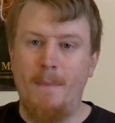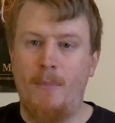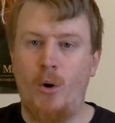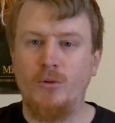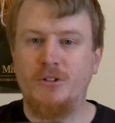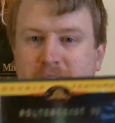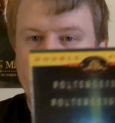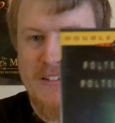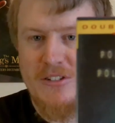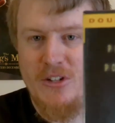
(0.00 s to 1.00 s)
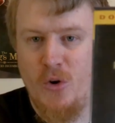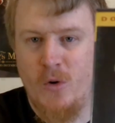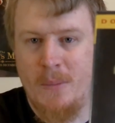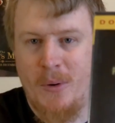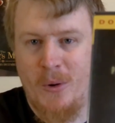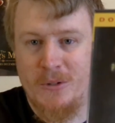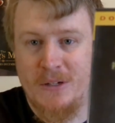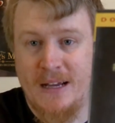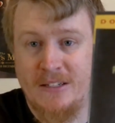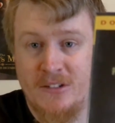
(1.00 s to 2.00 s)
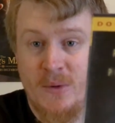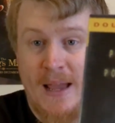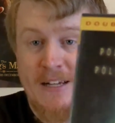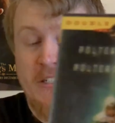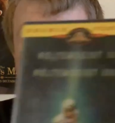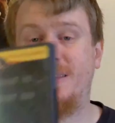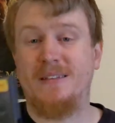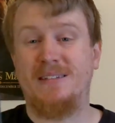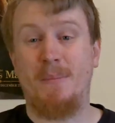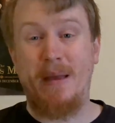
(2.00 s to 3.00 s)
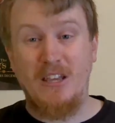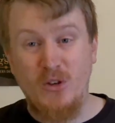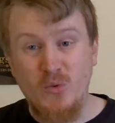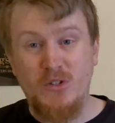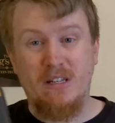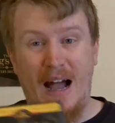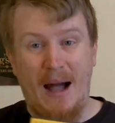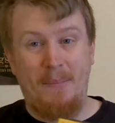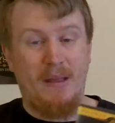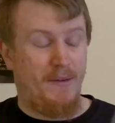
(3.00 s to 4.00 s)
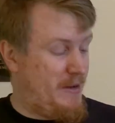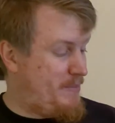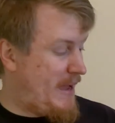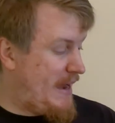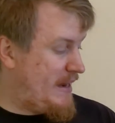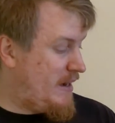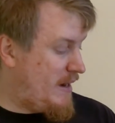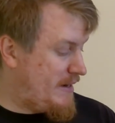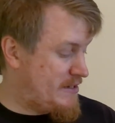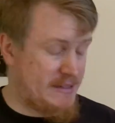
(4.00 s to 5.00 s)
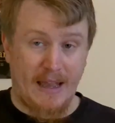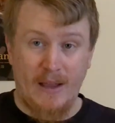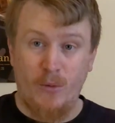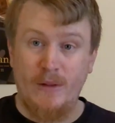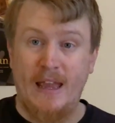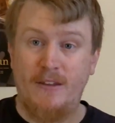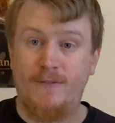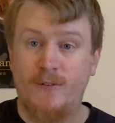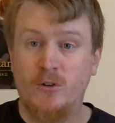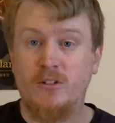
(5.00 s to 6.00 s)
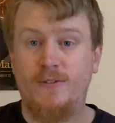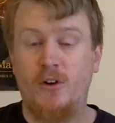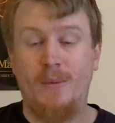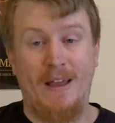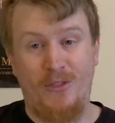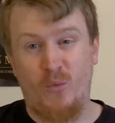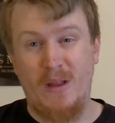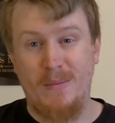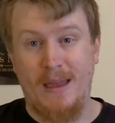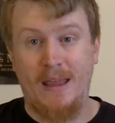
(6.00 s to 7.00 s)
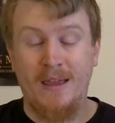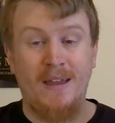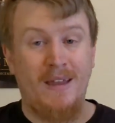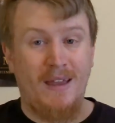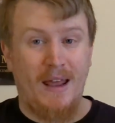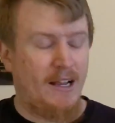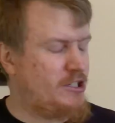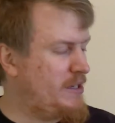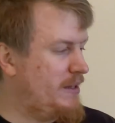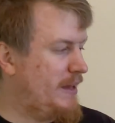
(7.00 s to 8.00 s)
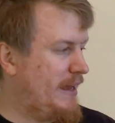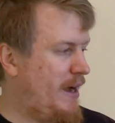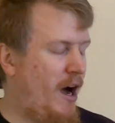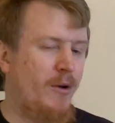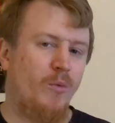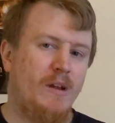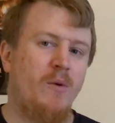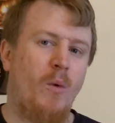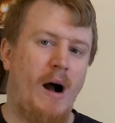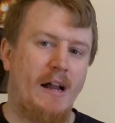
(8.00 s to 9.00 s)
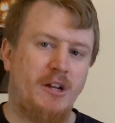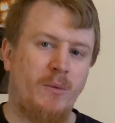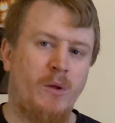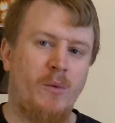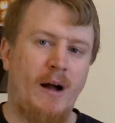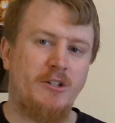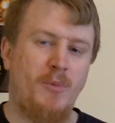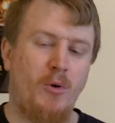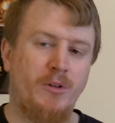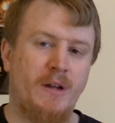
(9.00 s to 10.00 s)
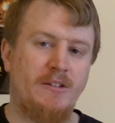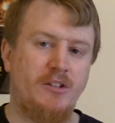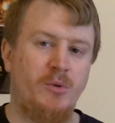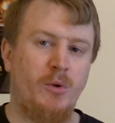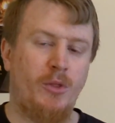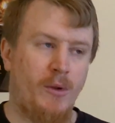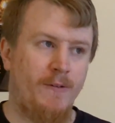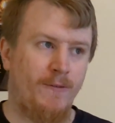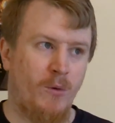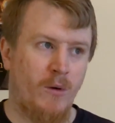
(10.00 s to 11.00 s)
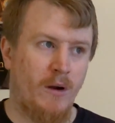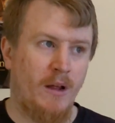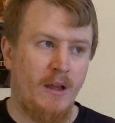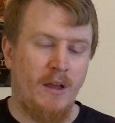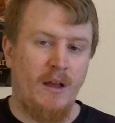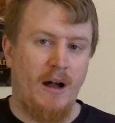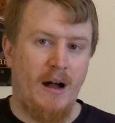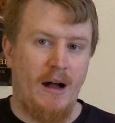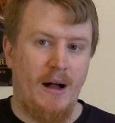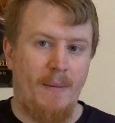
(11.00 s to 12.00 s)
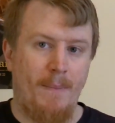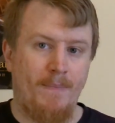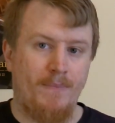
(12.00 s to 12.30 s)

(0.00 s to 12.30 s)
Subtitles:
Poltergeist 2 and Poltergeist 3. I actually picked this up, a used copy of it, back in August, because I only had the first film and the remake. And actually, like, on rewatch, I rewatched Poltergeist 2 and 3 for my